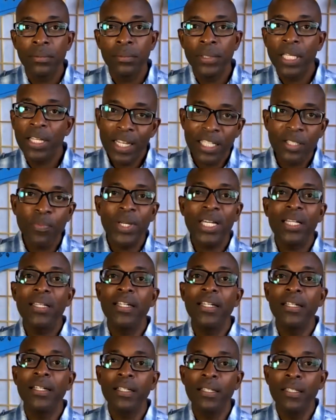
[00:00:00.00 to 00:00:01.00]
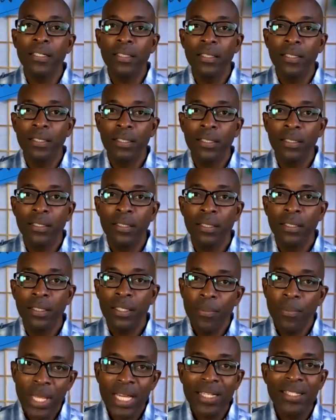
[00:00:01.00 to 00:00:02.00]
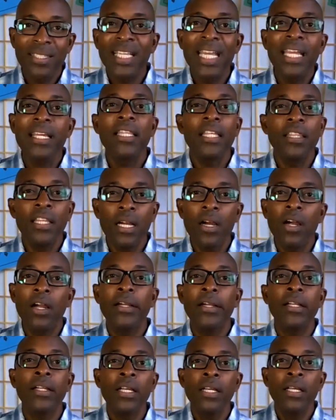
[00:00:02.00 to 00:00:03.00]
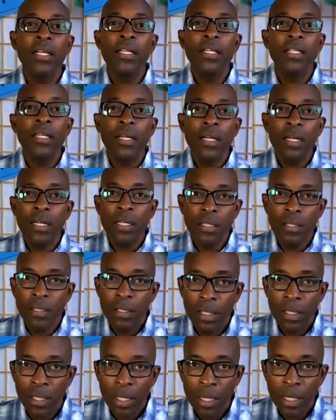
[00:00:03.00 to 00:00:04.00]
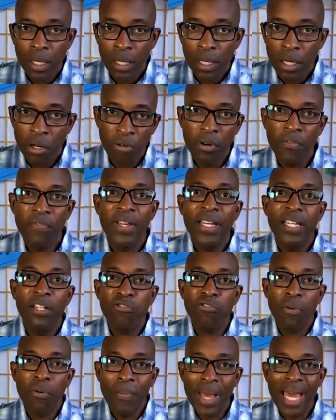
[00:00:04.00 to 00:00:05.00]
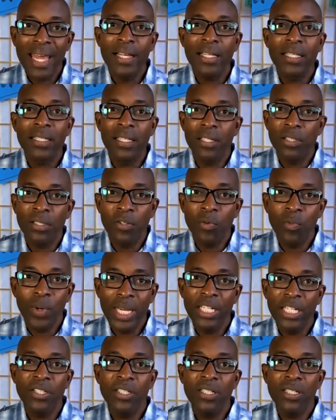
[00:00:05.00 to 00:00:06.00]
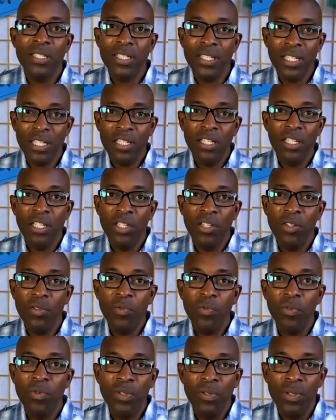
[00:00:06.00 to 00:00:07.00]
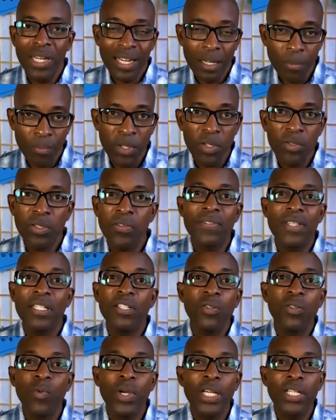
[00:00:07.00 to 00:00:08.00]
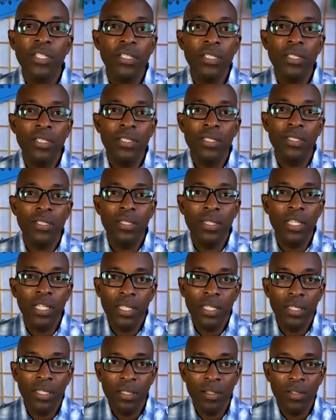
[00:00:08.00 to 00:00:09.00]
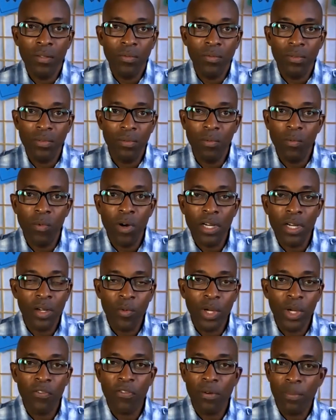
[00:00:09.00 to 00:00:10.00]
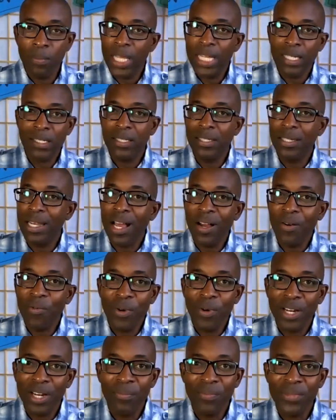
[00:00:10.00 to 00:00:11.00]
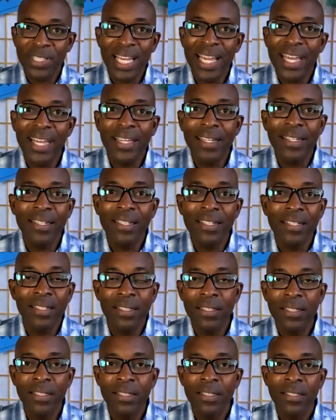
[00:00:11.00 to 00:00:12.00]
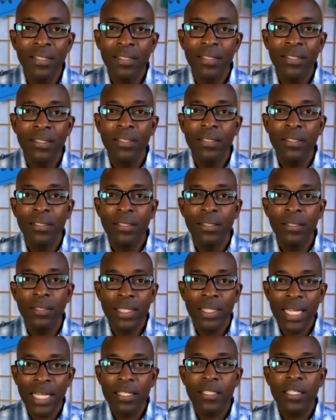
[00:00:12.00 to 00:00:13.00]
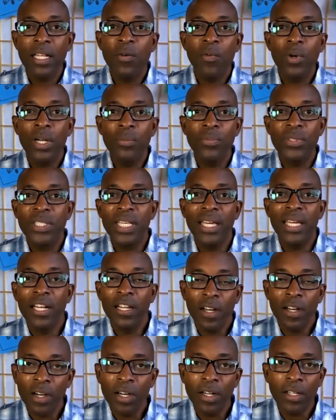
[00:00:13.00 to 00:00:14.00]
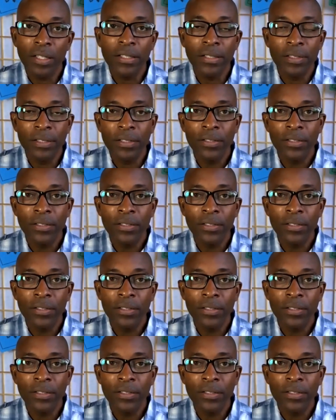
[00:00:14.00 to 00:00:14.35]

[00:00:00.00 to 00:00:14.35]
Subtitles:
Now, let's be clear. I'm not saying that they aren't horrific and traumatic situations and abusive situations that you don't walk away from. That's not what I'm saying. That's not what I'm saying at all.